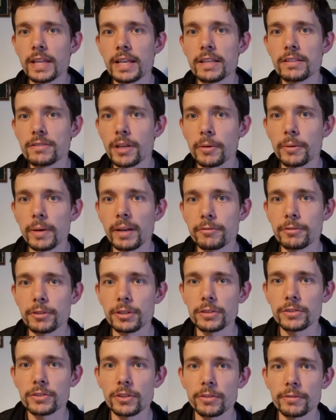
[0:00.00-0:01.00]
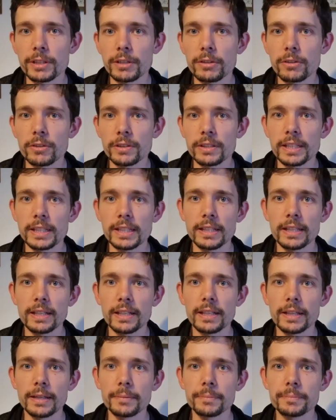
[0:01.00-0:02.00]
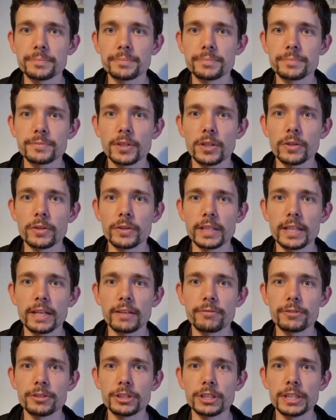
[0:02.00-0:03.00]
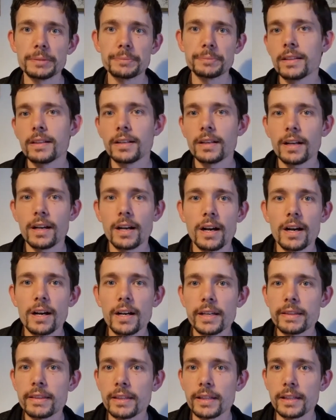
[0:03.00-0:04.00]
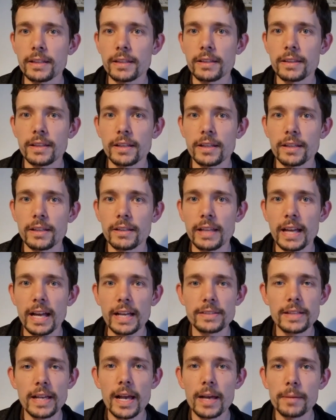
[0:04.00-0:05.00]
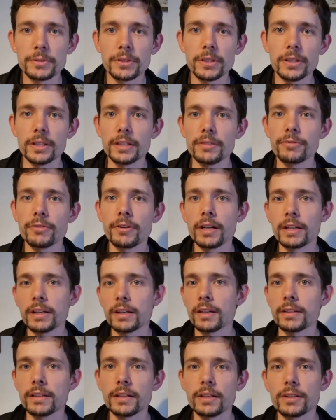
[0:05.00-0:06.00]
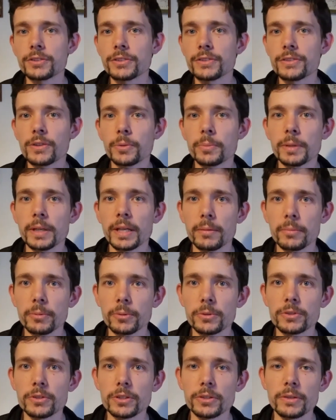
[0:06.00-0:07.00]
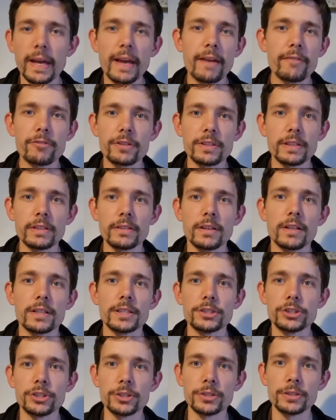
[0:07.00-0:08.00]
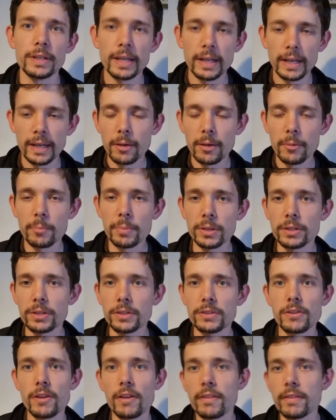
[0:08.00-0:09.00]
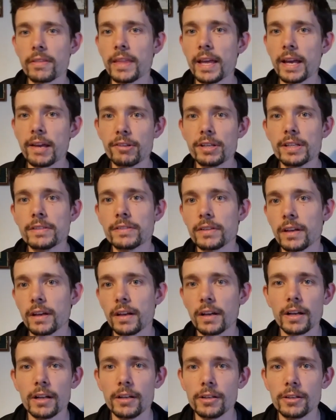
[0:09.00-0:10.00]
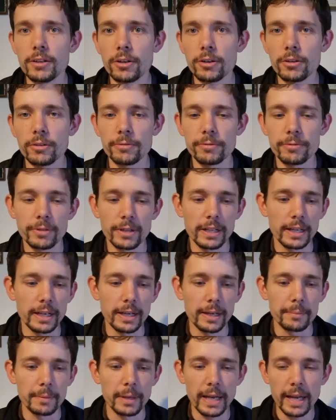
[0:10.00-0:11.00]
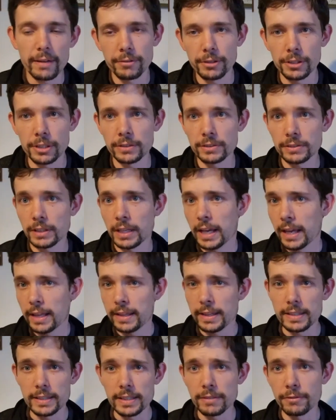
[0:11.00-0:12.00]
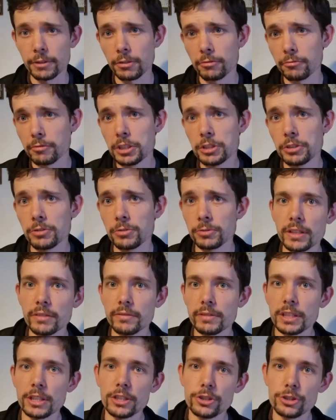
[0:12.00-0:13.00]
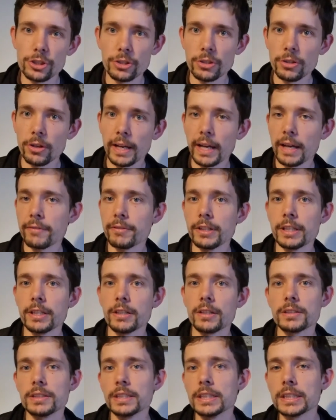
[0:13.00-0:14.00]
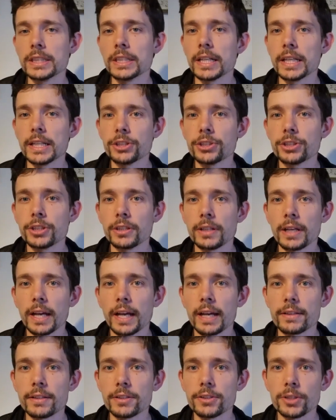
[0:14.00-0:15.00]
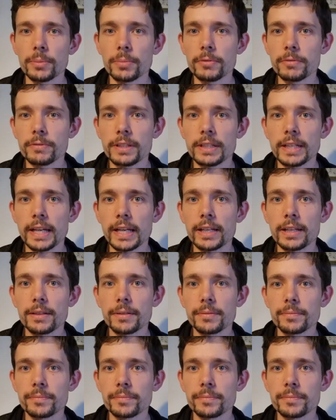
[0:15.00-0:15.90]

there's no evidence of it on the effigy. I think that that's absolutely fine. I think I'll still be able to do everything that I should, because there is a lot of evidence. There's even originals that do not have any articulation at the top of the leg.